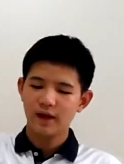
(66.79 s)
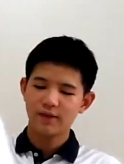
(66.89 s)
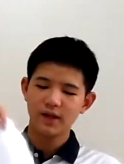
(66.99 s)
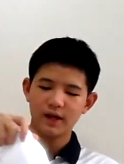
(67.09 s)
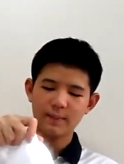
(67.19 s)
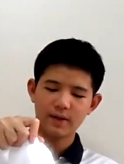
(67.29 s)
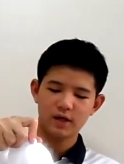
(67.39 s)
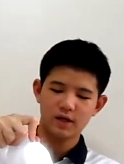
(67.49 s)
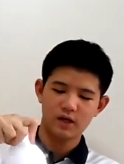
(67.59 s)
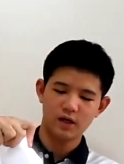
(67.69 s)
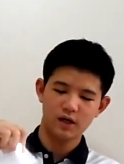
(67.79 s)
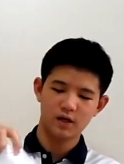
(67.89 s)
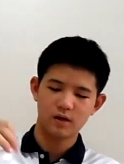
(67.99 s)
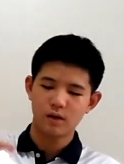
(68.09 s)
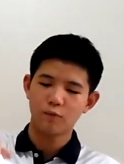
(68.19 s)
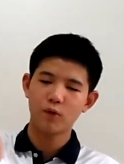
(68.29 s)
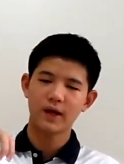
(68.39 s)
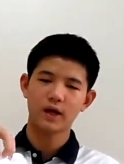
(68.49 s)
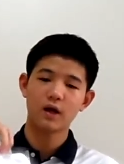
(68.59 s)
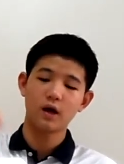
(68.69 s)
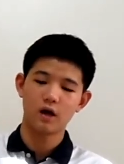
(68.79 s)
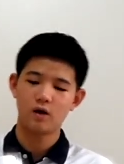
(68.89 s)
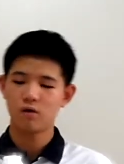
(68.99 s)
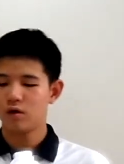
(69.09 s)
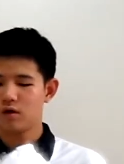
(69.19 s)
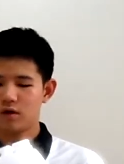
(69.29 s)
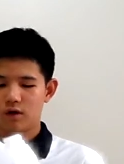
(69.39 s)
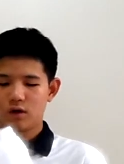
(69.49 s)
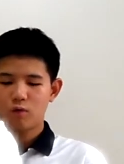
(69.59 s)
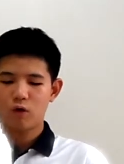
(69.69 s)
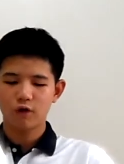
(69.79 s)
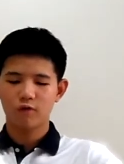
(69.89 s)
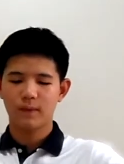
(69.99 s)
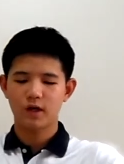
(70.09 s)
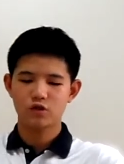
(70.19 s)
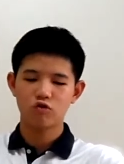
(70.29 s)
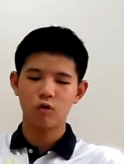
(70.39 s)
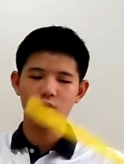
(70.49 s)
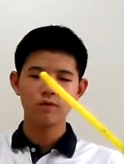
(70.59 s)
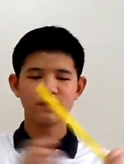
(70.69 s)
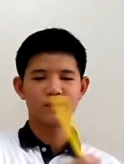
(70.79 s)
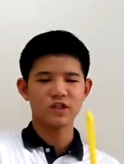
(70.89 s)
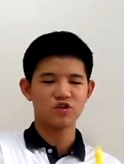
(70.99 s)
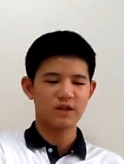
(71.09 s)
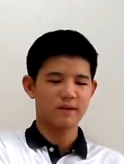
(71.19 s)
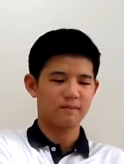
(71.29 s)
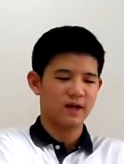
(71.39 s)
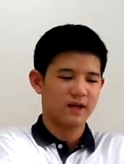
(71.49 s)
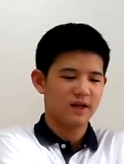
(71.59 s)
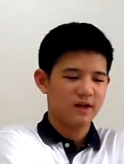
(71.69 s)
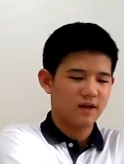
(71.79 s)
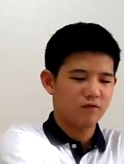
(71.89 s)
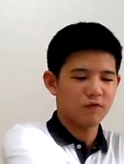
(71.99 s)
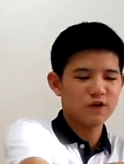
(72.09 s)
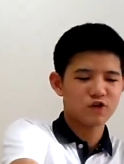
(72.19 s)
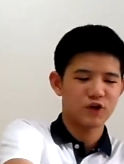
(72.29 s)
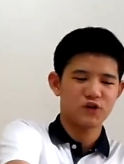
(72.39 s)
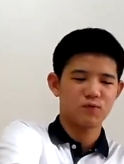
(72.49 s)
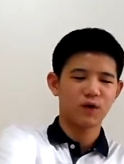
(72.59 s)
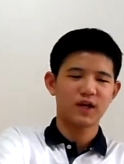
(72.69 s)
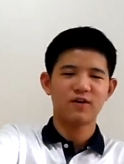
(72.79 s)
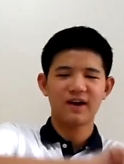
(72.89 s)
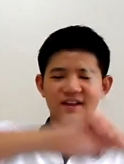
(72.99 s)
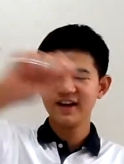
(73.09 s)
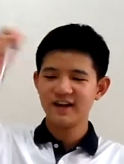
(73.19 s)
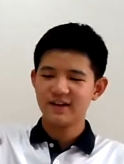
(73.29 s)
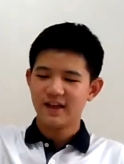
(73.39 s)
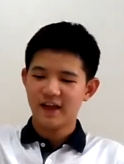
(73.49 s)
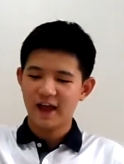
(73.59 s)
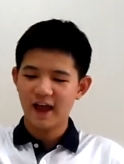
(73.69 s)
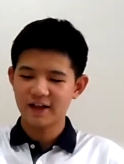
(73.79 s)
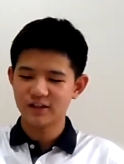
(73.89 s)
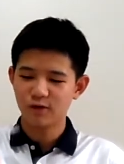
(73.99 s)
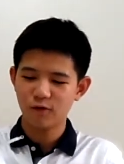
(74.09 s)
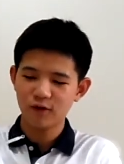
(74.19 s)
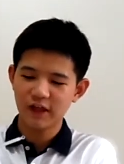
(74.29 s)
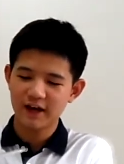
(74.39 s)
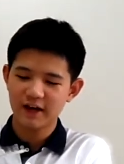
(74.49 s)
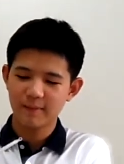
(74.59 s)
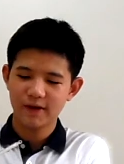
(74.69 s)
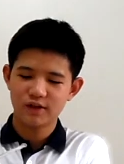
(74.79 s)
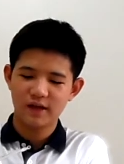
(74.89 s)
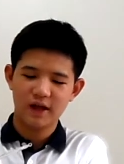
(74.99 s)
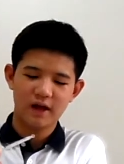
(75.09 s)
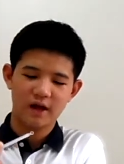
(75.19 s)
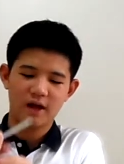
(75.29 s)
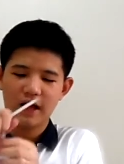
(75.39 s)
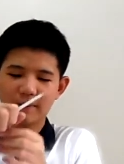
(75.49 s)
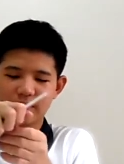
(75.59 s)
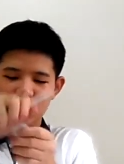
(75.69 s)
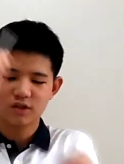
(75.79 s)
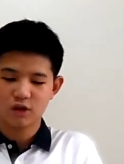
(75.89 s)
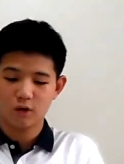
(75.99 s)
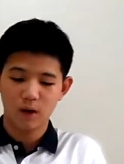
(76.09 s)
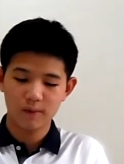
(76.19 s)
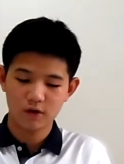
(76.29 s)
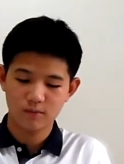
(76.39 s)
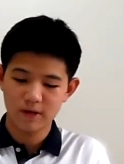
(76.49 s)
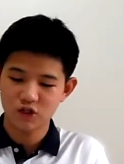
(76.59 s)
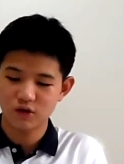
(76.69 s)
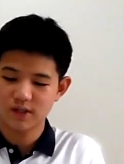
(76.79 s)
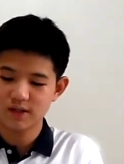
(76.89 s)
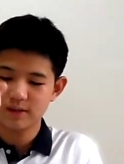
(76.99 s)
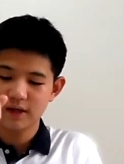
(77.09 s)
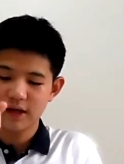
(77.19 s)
And then I'm going to, for my water for my control, to make sure that my refrigerator is working correctly. And so for that, I'm going to use a thermometer to measure it.